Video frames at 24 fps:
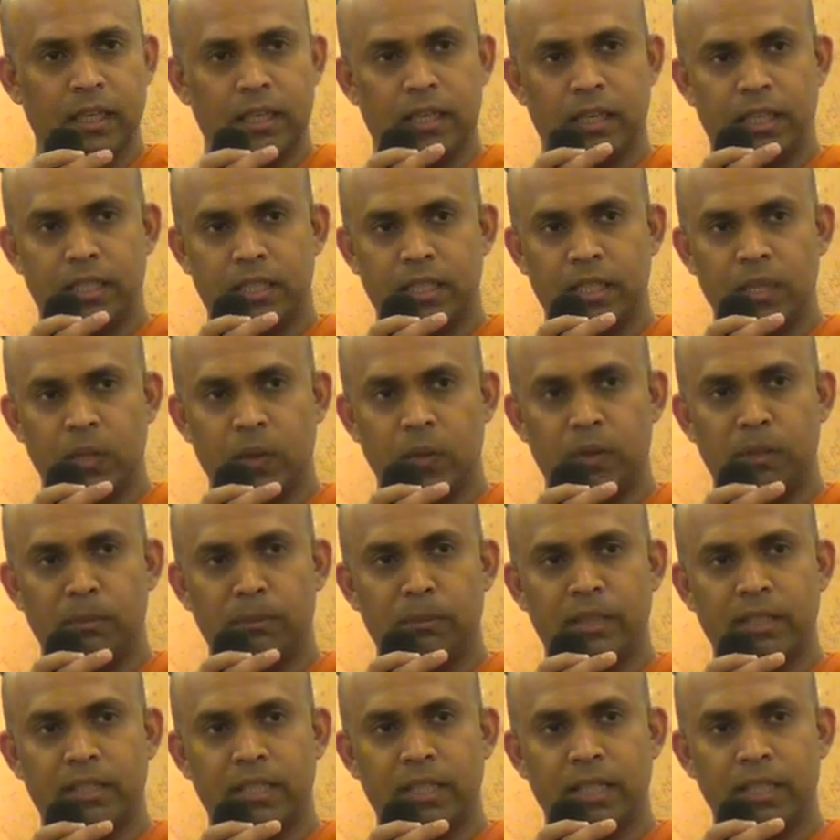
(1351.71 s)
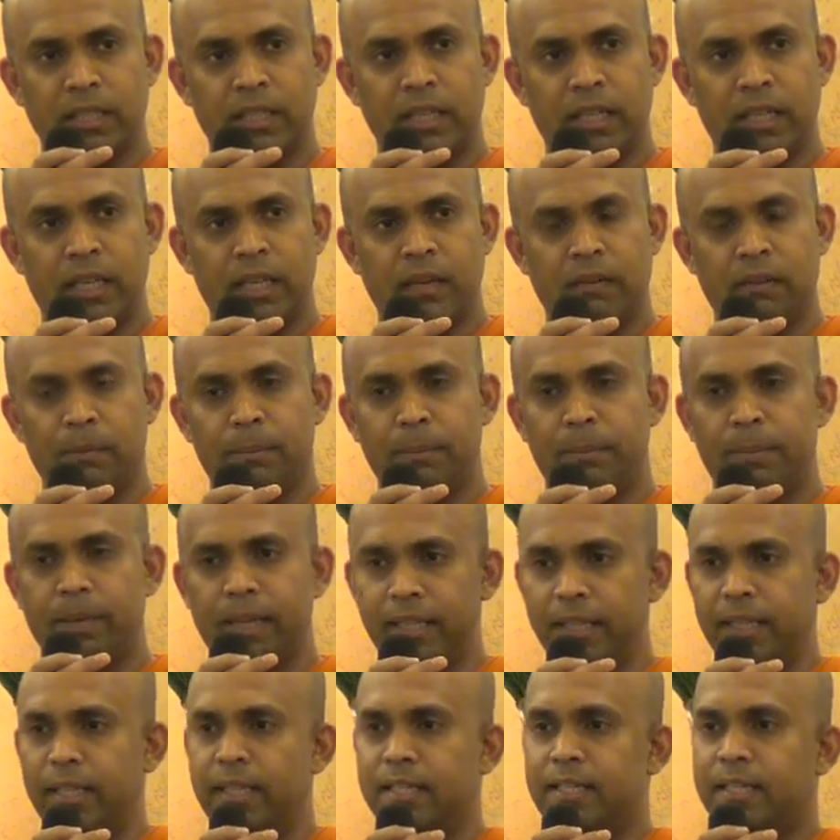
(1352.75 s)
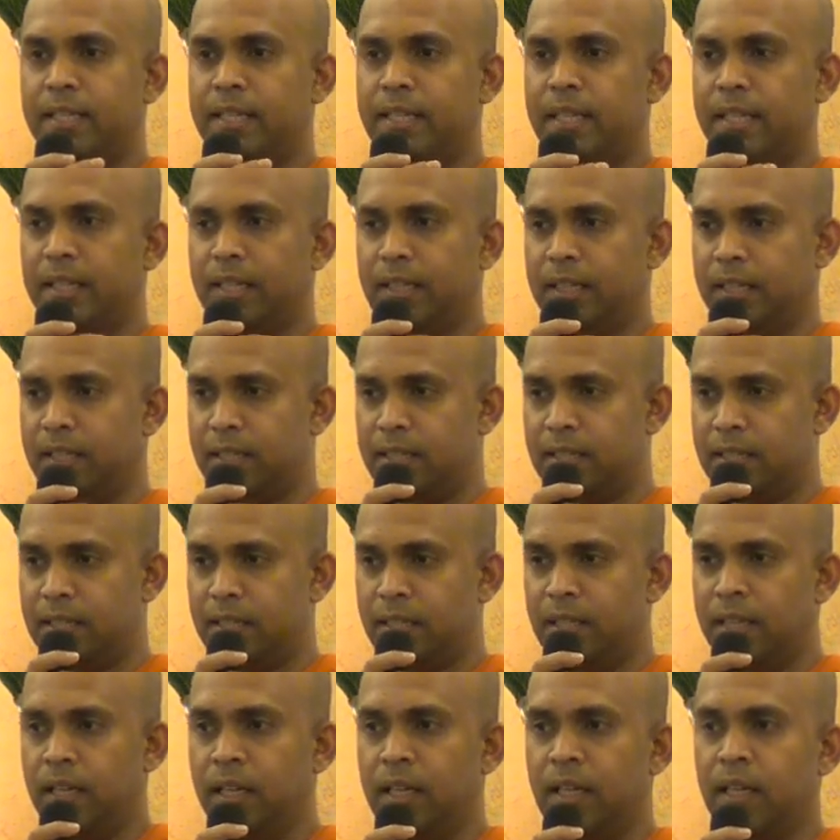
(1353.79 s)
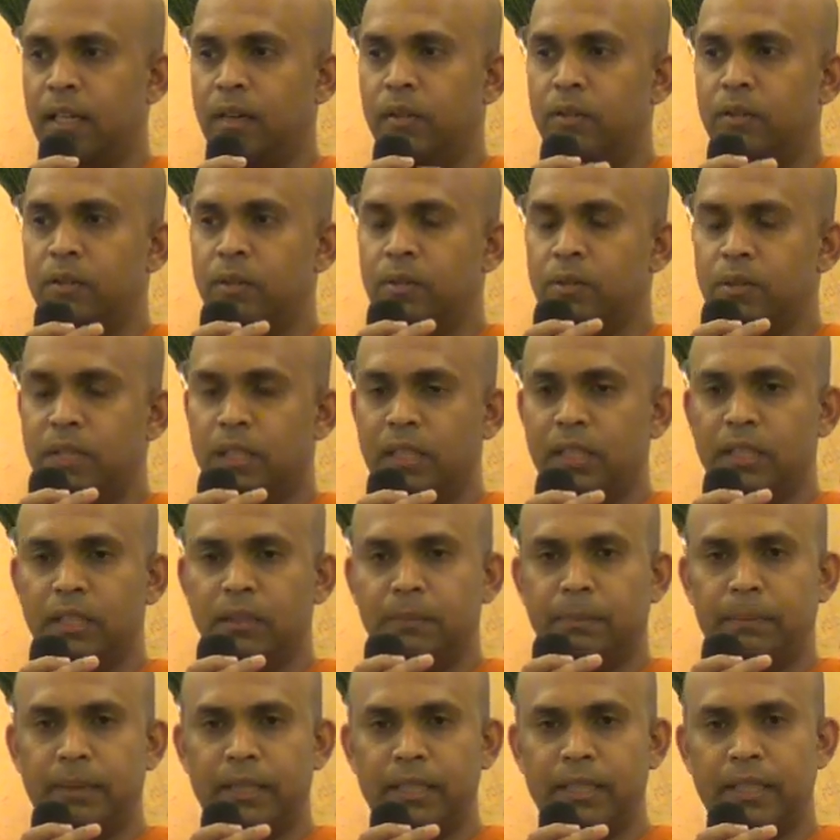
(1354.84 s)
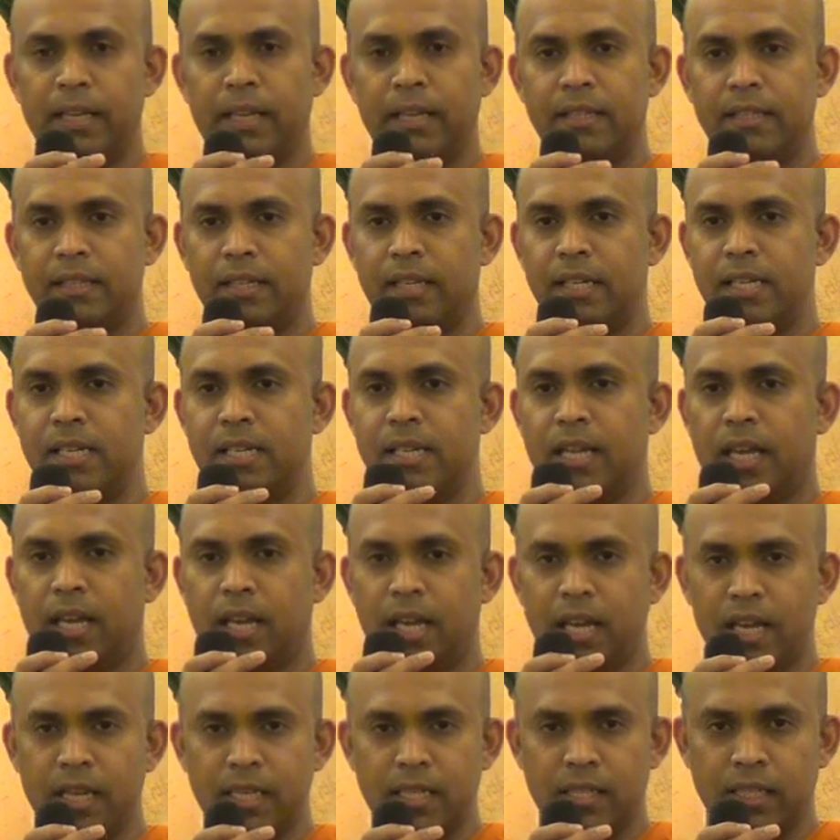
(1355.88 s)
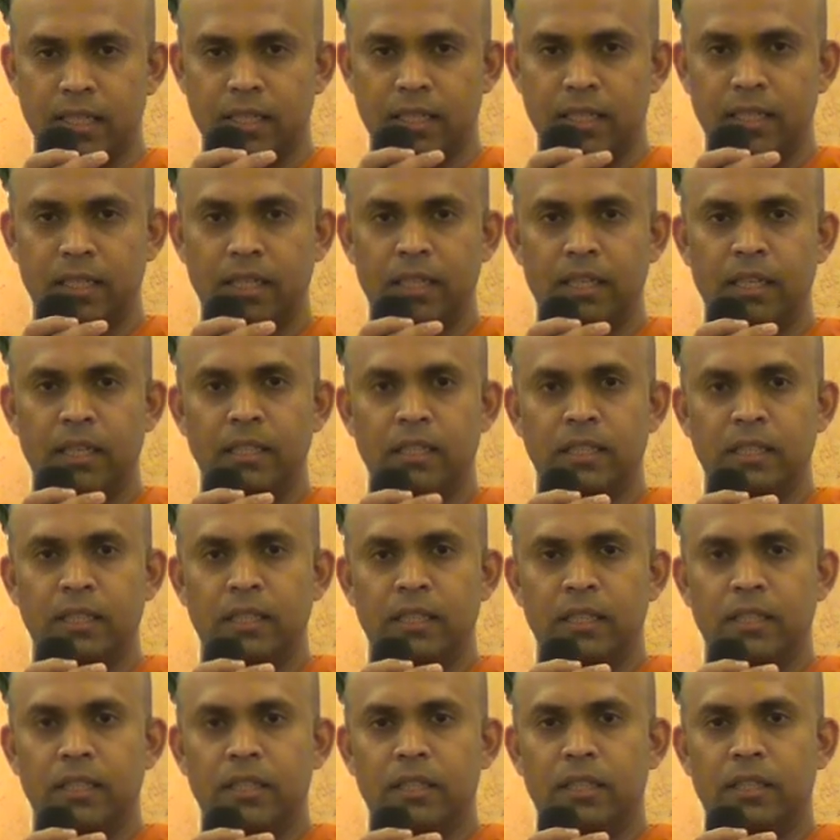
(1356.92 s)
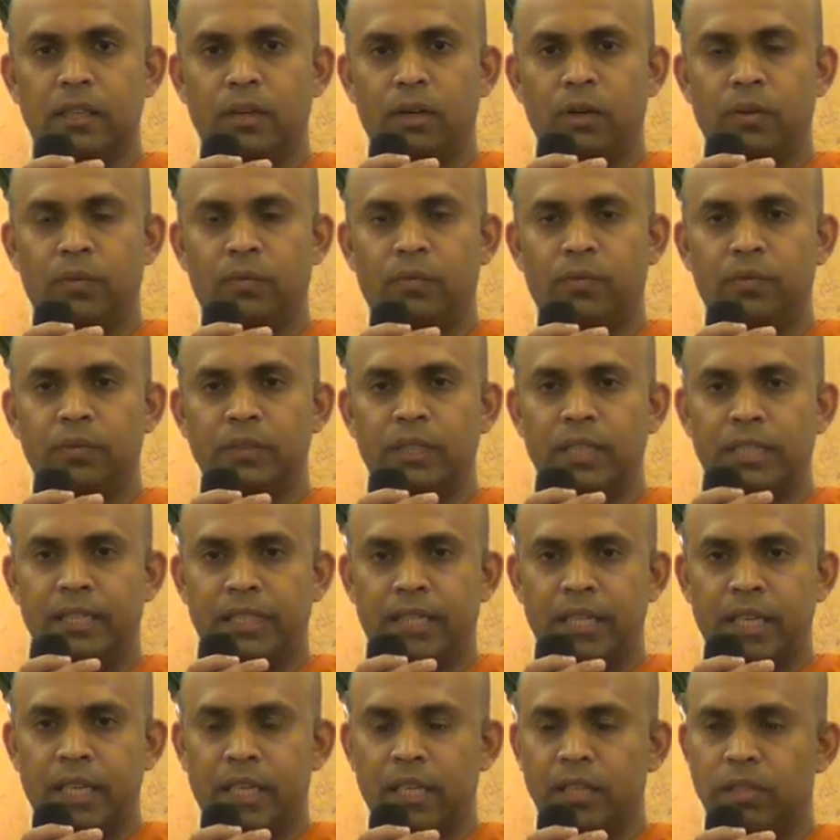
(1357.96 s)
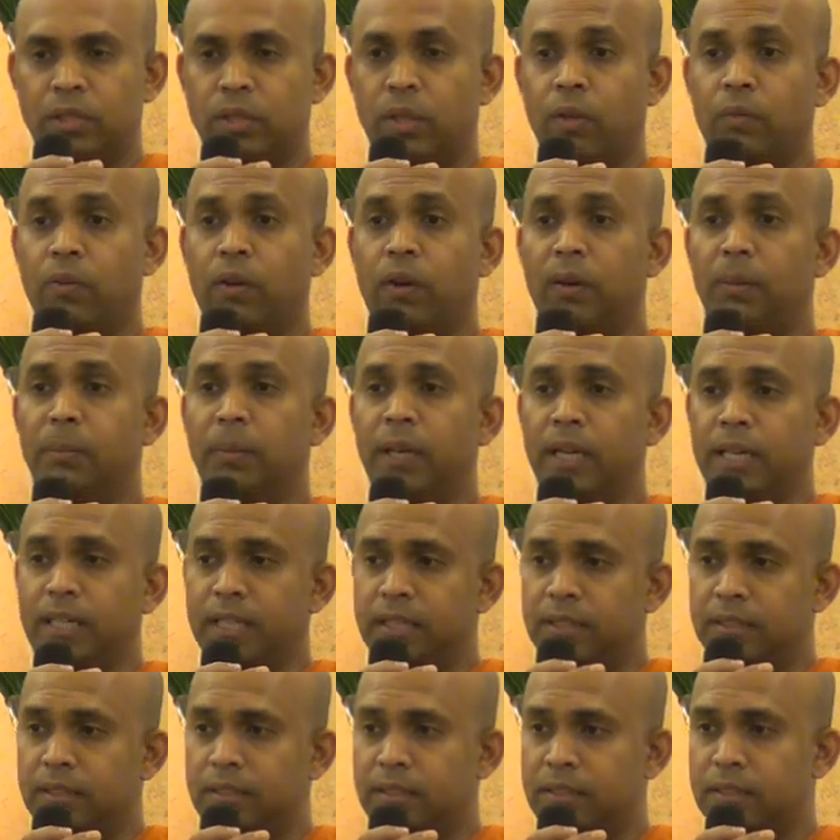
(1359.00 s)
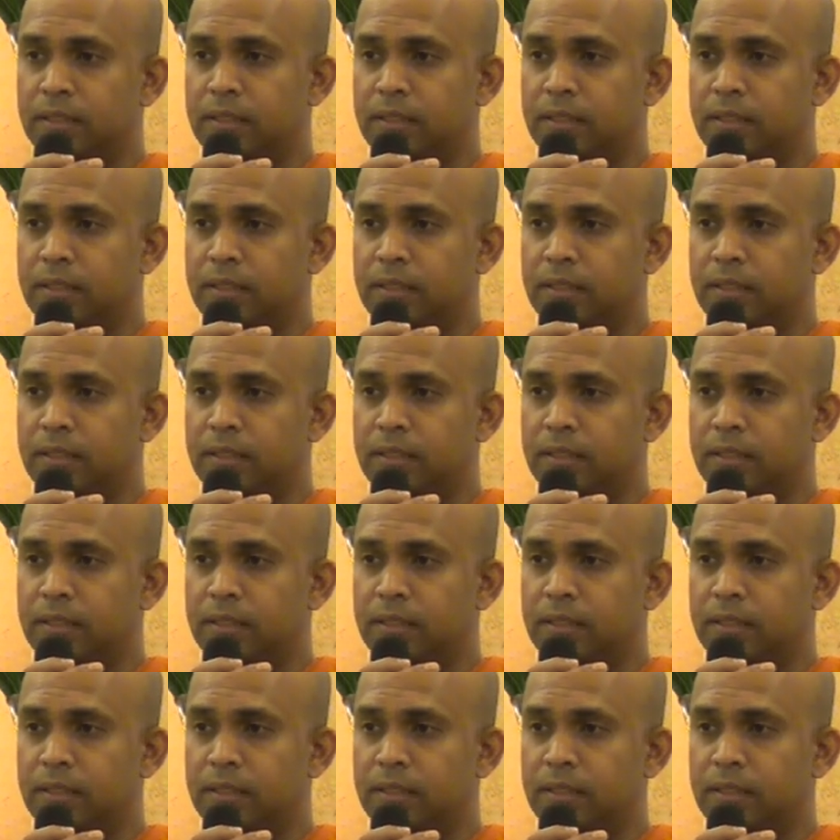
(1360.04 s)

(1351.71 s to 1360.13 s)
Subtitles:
Listen to the message that our breath is telling us, using the breath as an indicator of the status of our mind.